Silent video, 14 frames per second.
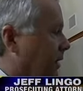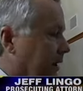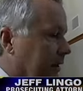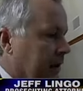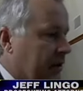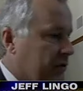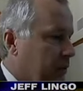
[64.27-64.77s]

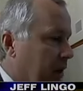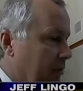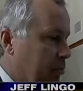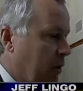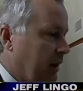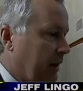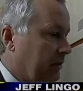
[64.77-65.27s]
And that's why I
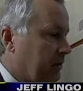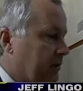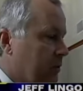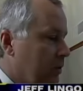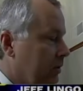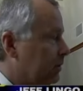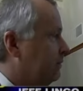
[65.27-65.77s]
point out to the
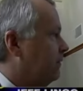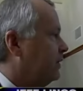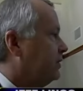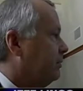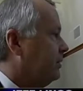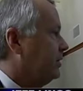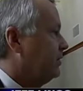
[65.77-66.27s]
court the
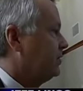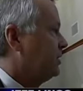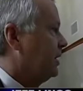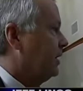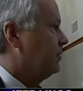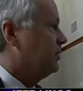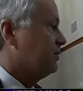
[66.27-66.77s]
victim in this
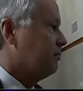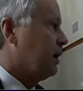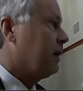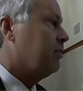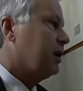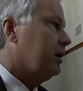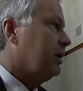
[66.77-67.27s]
case is
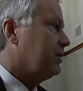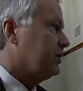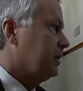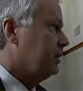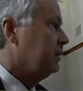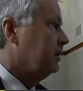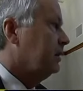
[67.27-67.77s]
Mike
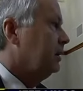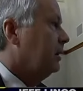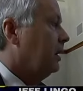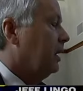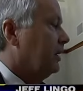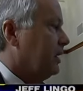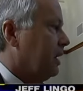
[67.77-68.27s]
McCloskey,
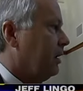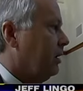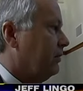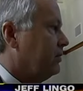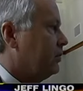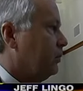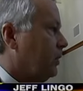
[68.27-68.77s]
not
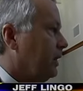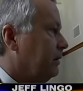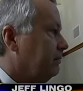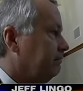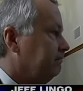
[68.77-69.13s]
Officer White.